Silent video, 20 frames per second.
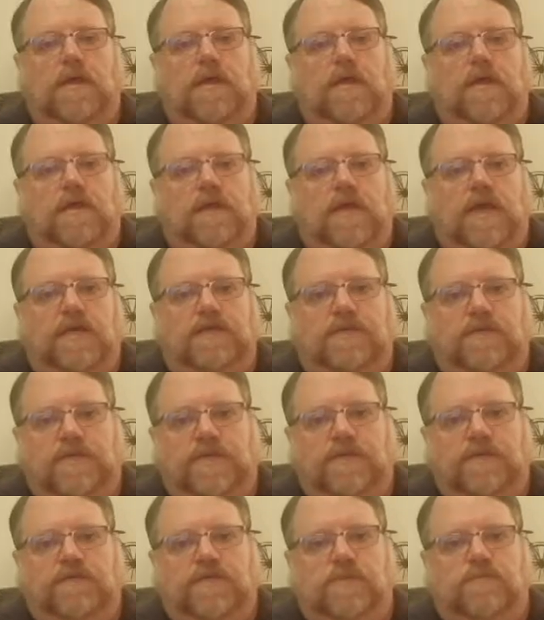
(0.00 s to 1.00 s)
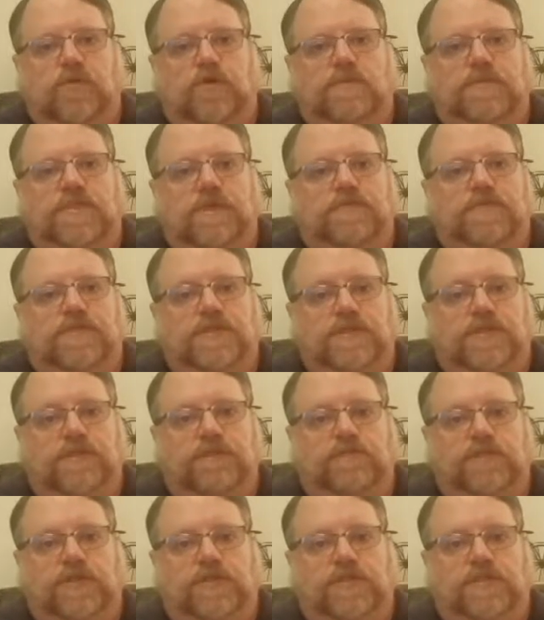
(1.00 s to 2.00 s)
Next, he gives a more
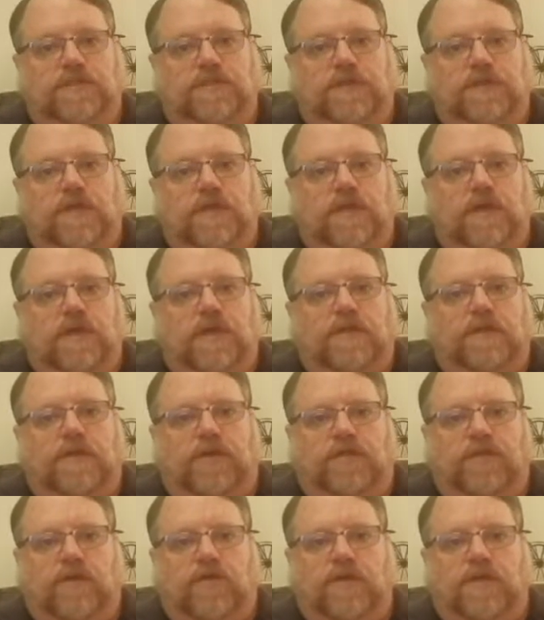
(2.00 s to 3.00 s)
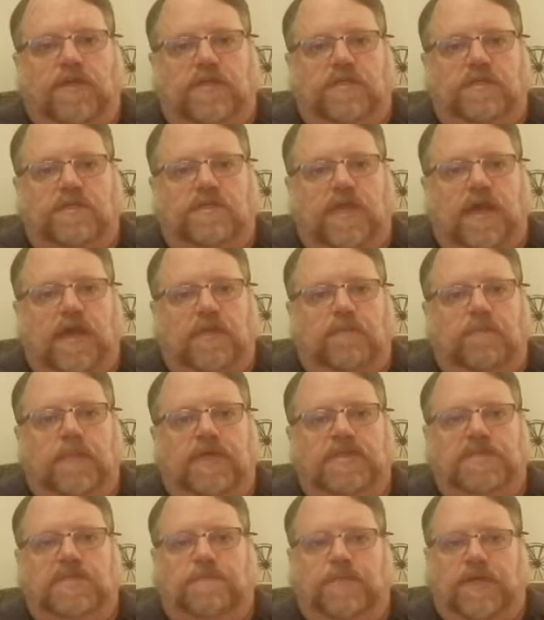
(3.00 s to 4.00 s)
substantive reason that there is and
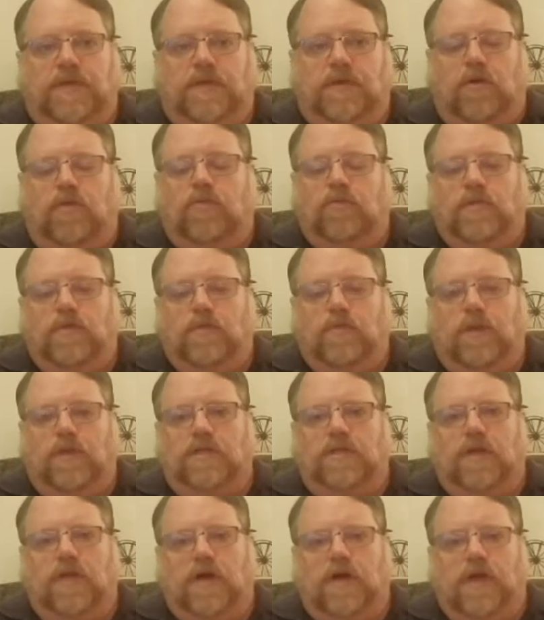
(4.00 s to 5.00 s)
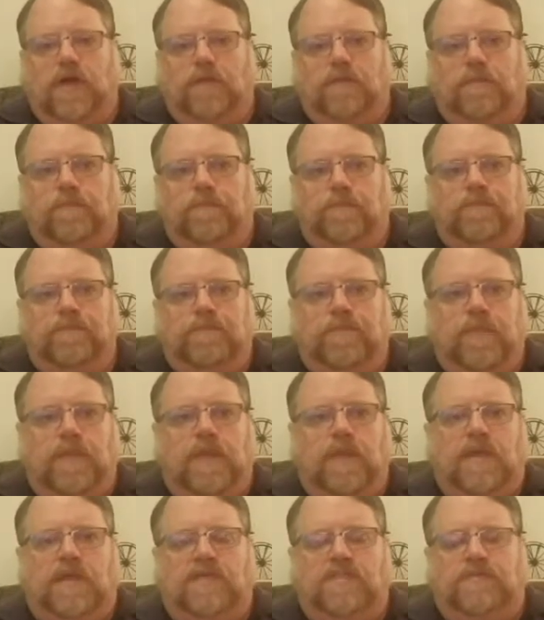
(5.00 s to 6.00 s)
must be only one God,
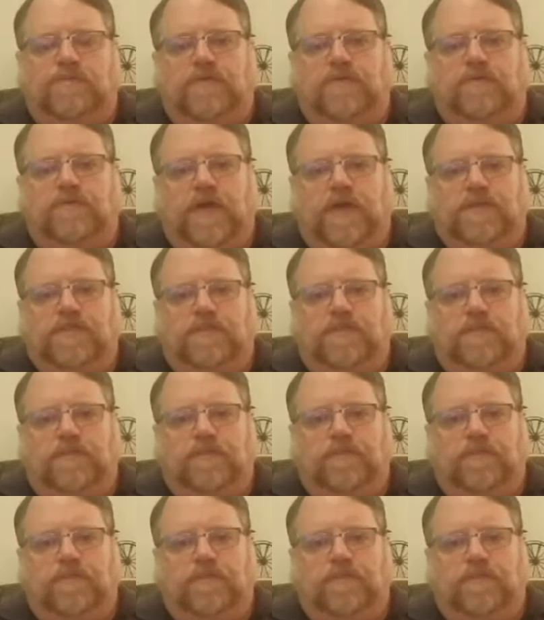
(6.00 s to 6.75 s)
his perfection.